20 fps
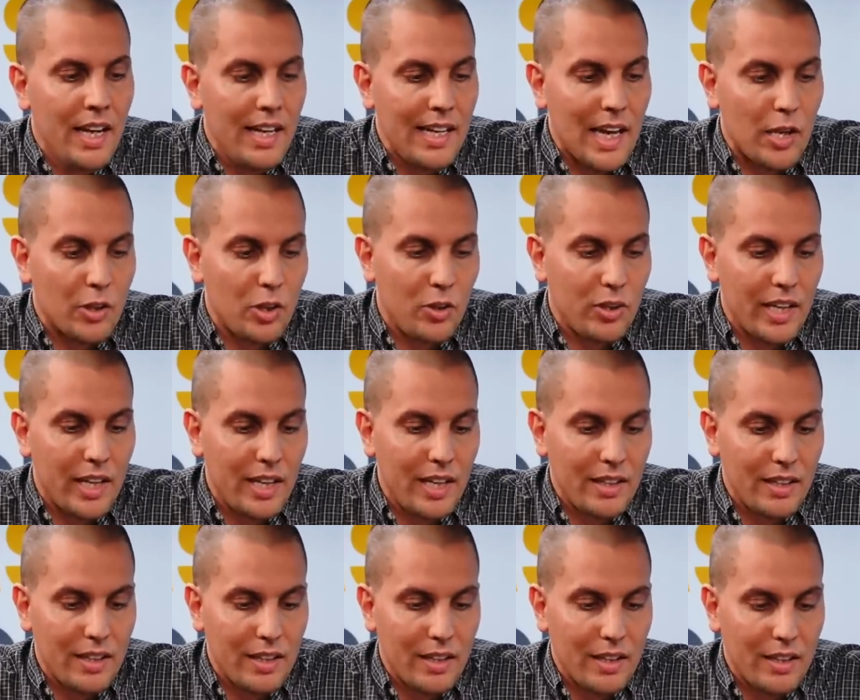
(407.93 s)
Now, do you
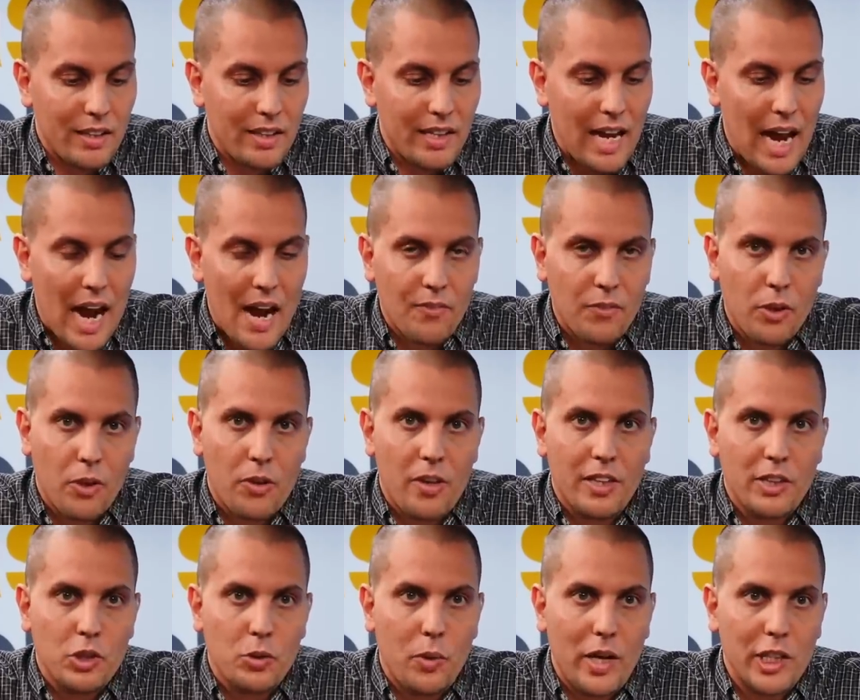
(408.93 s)
think the Aphria
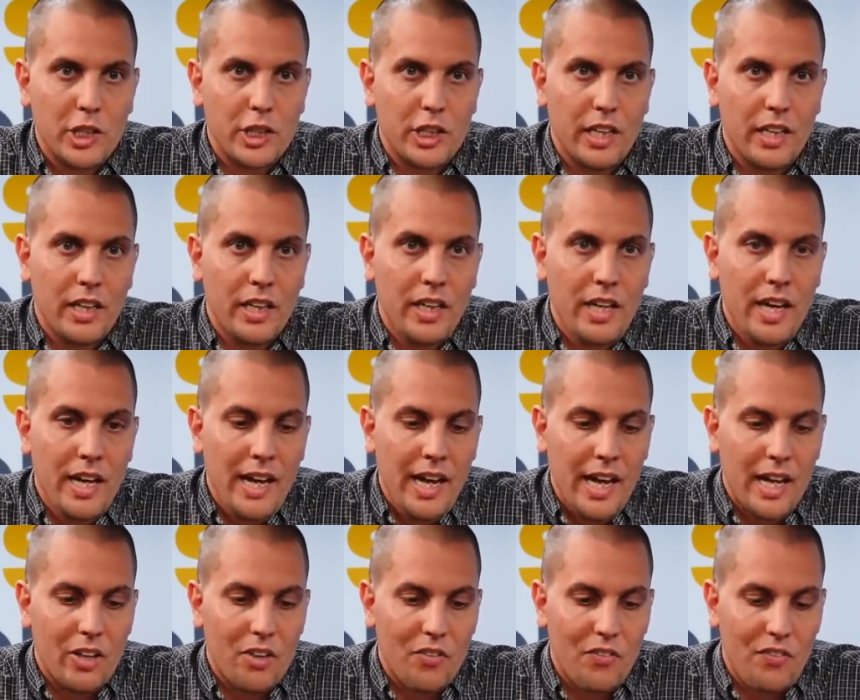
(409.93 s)
situation
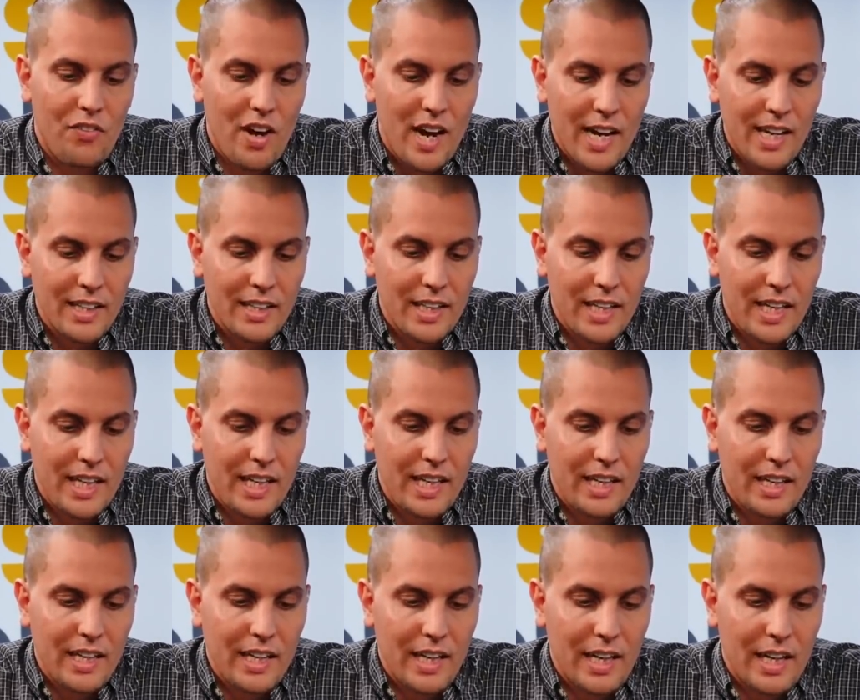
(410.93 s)
has finally